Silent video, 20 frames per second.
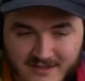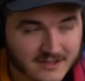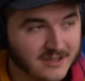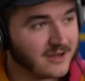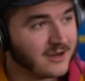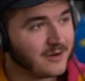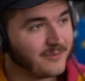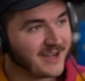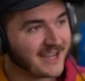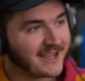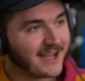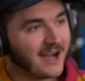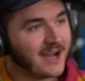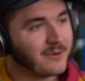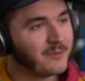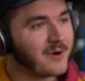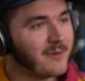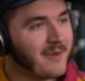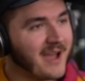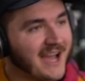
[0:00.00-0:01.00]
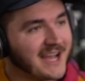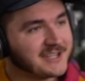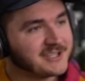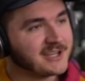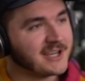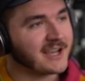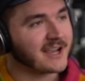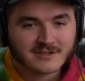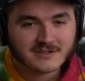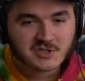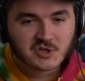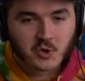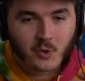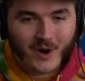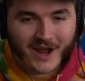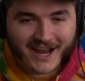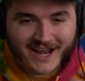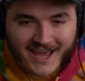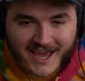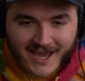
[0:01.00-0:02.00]
Oh my God, we're matching.
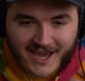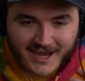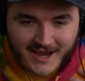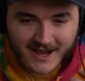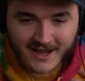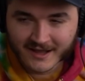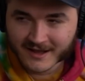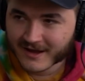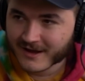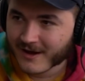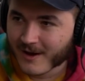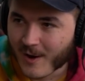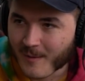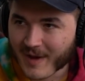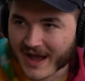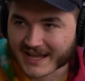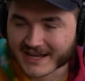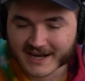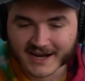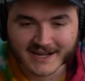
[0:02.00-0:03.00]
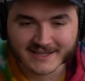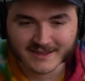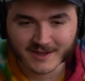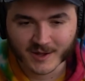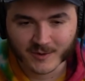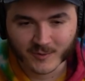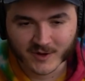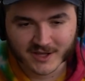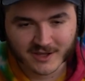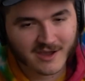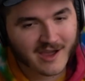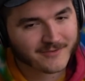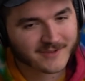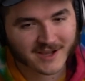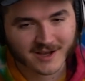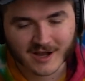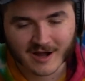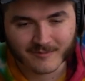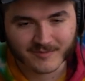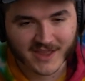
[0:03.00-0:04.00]
Twinning. Oh my God, Ludwig, you have to
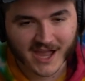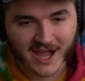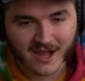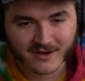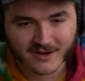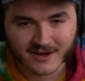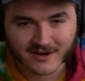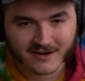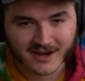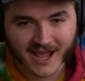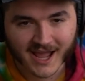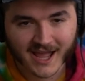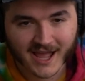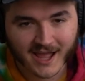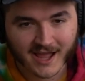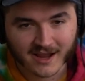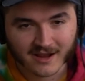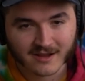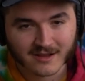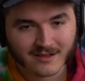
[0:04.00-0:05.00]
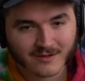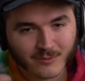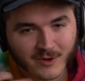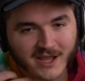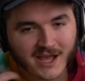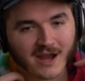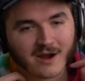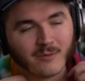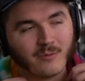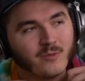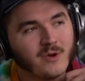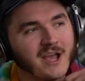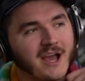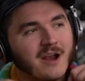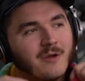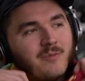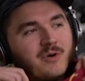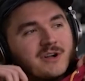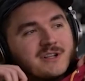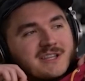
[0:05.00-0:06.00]
come down here and hang. We gotta, we
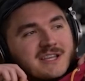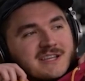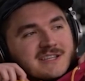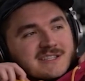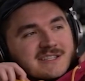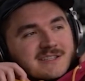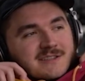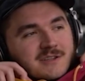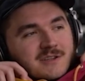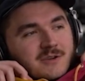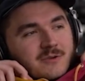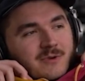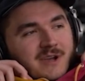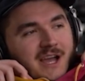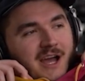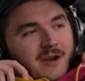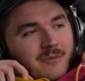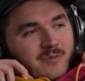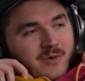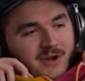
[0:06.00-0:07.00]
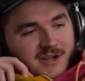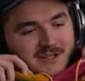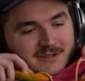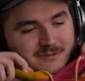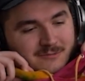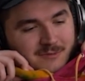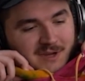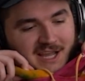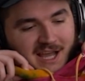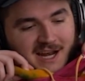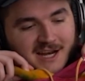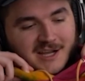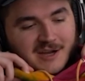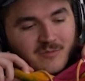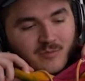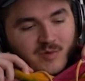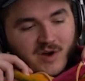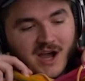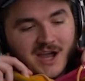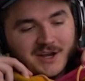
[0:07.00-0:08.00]
gotta put these, we gotta put, we gotta
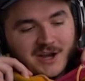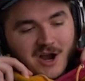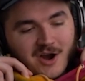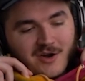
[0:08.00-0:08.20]
combine our